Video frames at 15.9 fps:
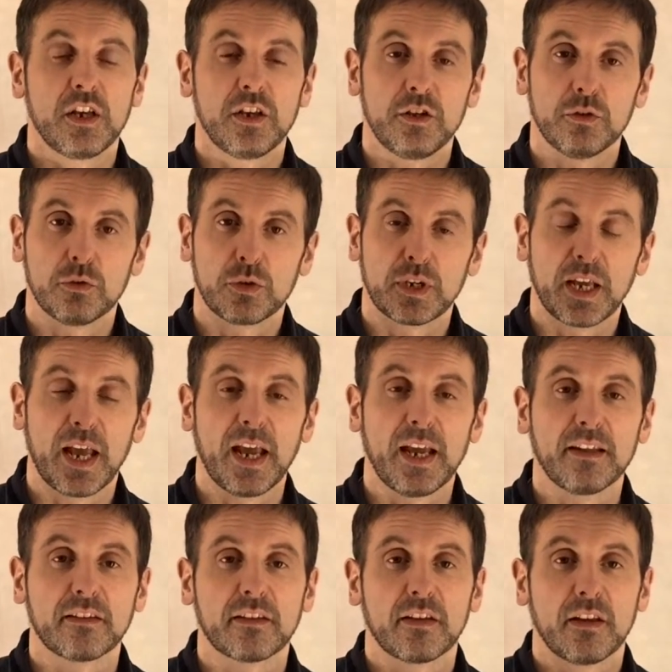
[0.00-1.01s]
you'll
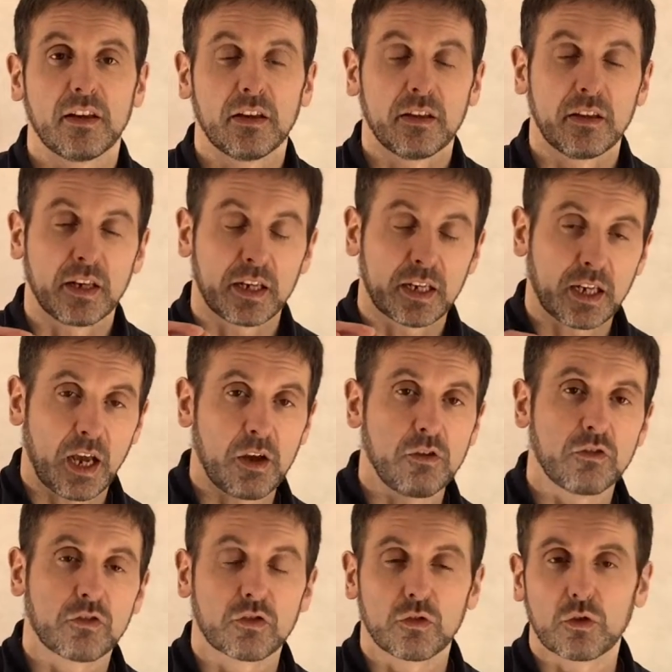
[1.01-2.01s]
get the
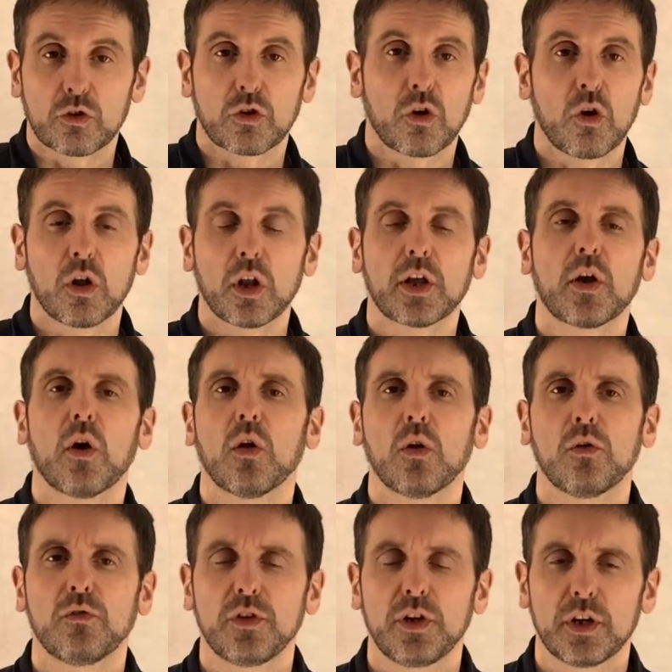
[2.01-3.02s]
council crawling all
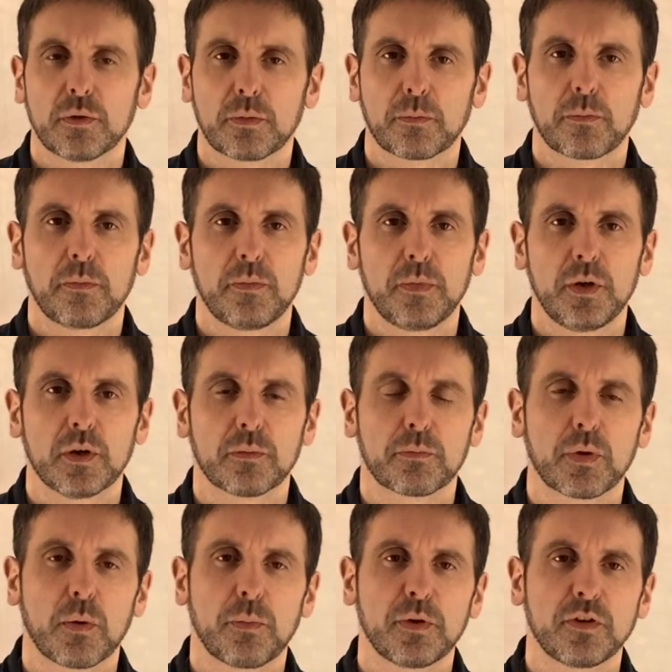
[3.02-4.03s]
over your
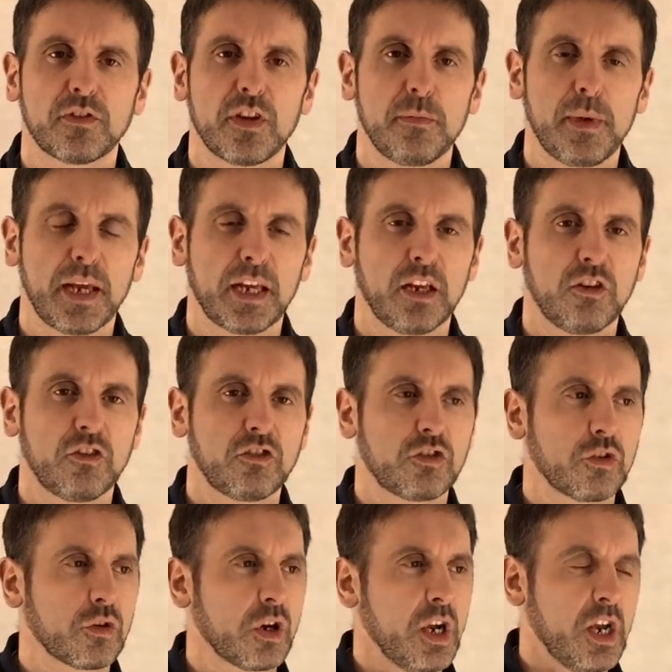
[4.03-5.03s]
property, making
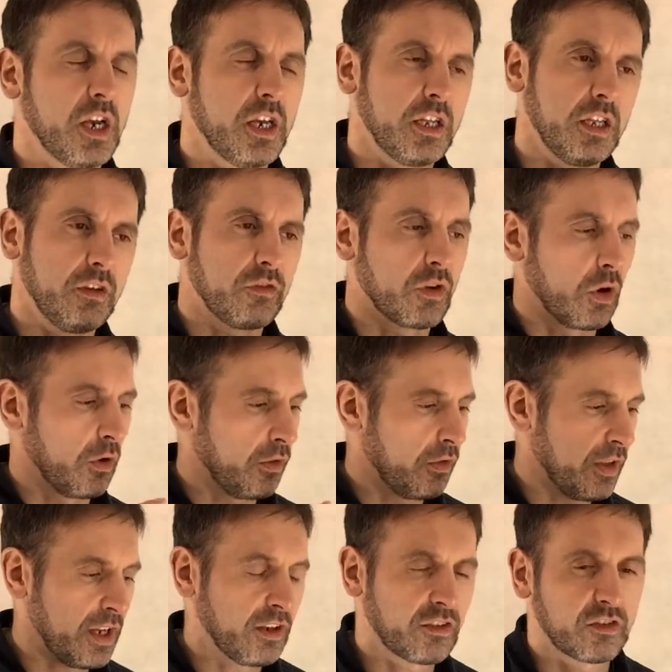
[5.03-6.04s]
sure you've got
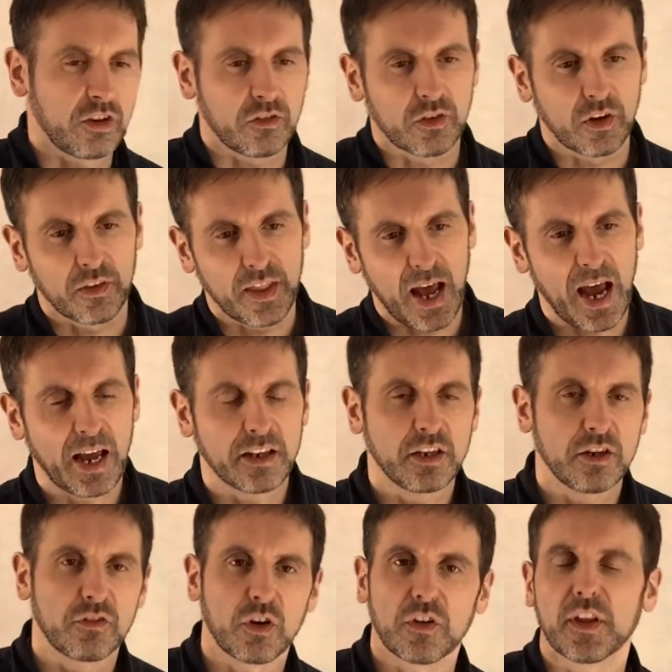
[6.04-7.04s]
this, you've got that,
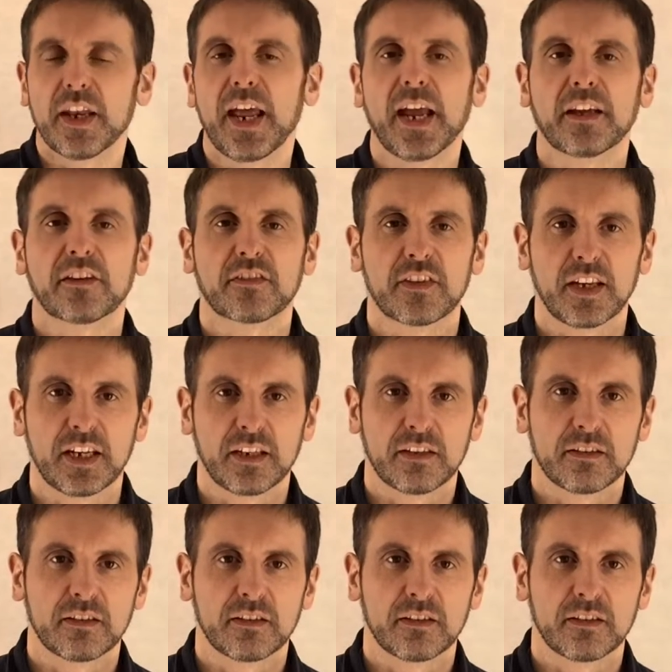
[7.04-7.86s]
you've got the next thing.